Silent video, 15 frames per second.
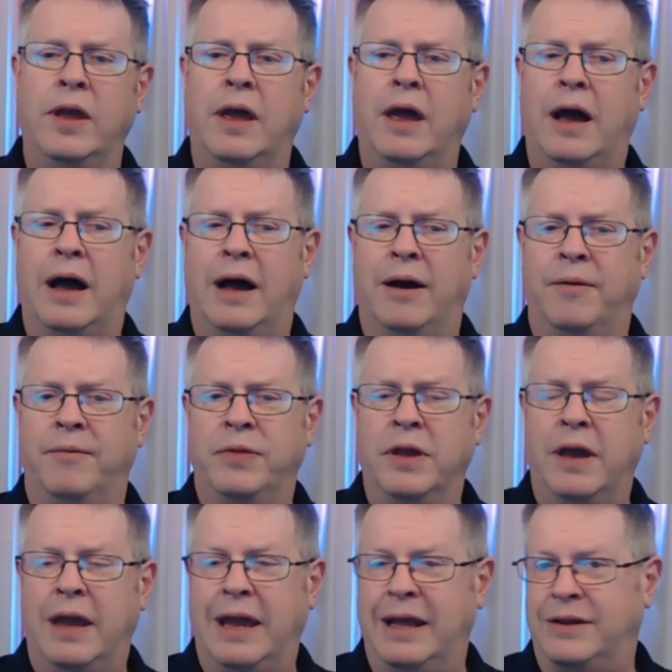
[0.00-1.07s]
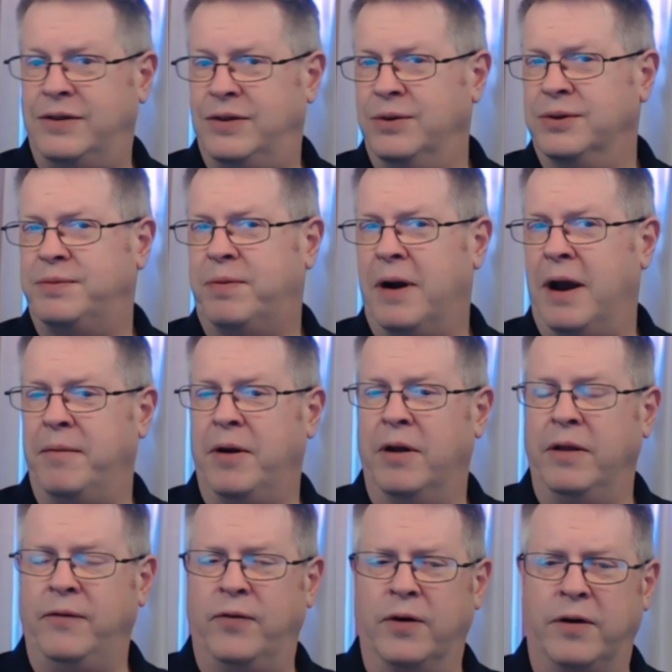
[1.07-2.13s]
Um, it's used
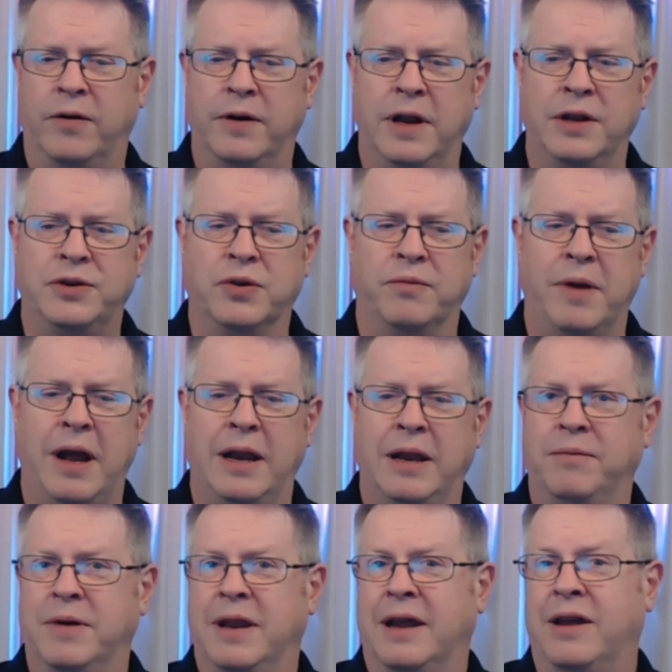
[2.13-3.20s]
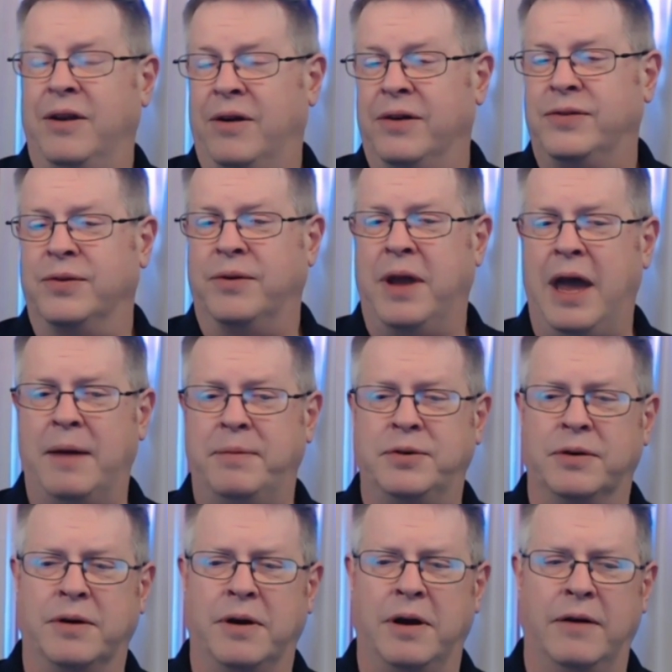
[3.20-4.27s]
primarily for credential mining, but it can also
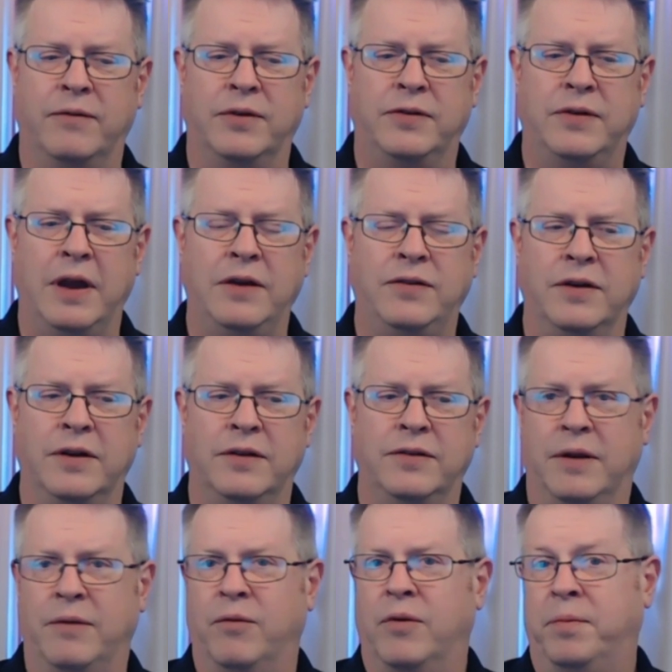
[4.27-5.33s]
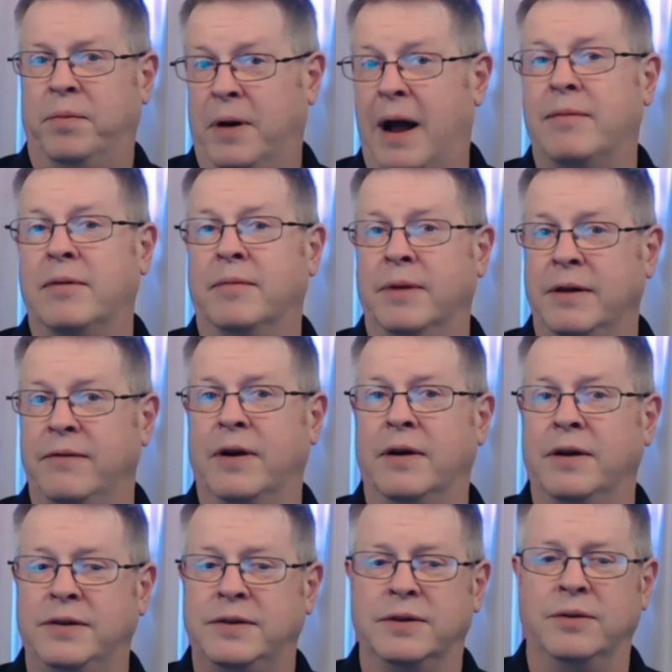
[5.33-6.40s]
capture conversations and will probably
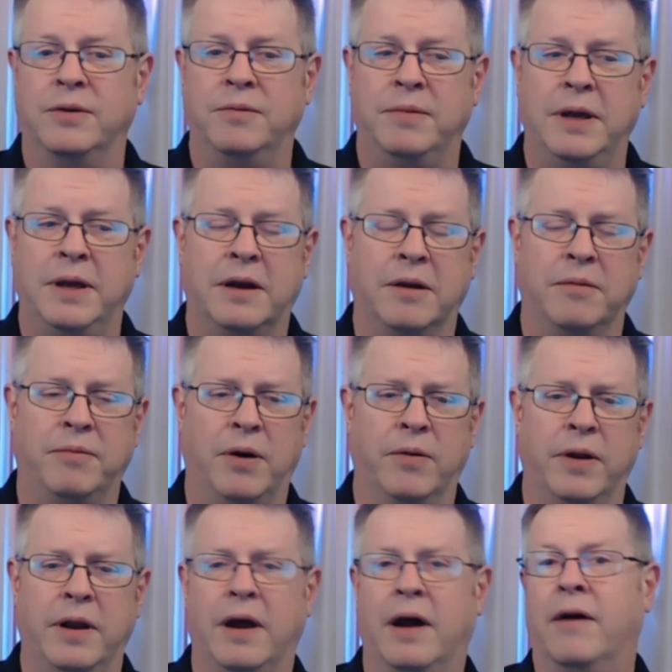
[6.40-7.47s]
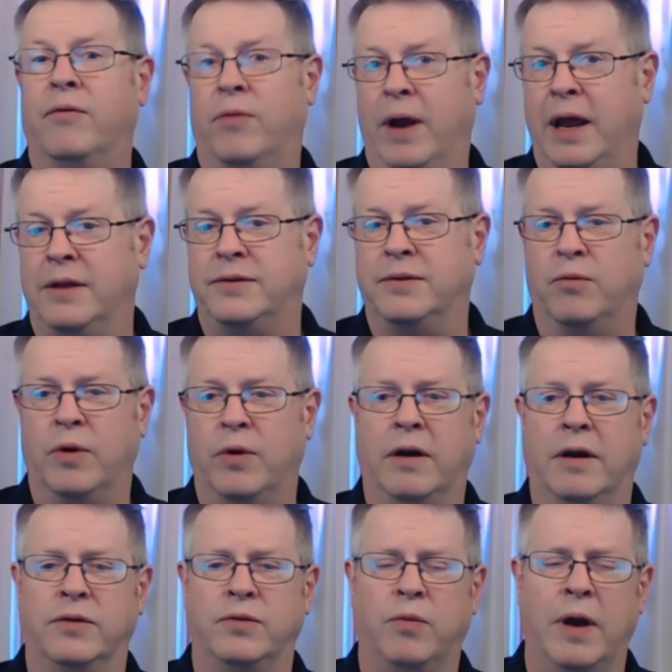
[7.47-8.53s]
very soon be a component of
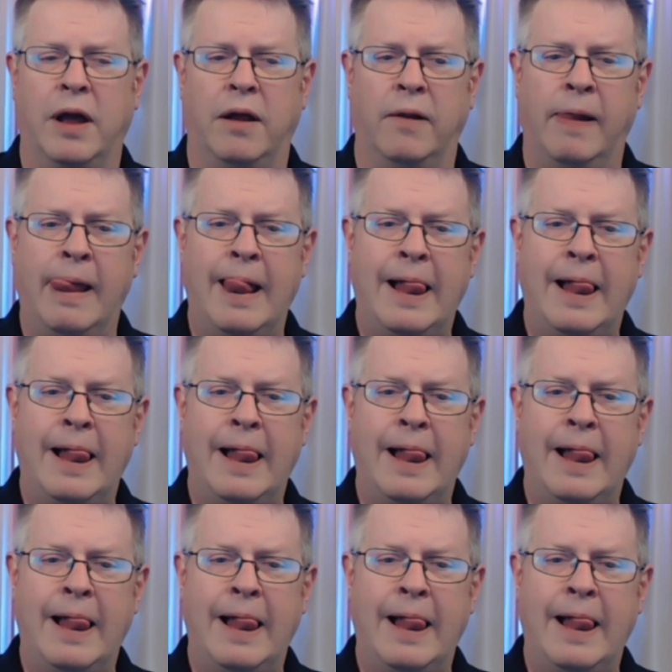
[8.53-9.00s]
ransomware as well.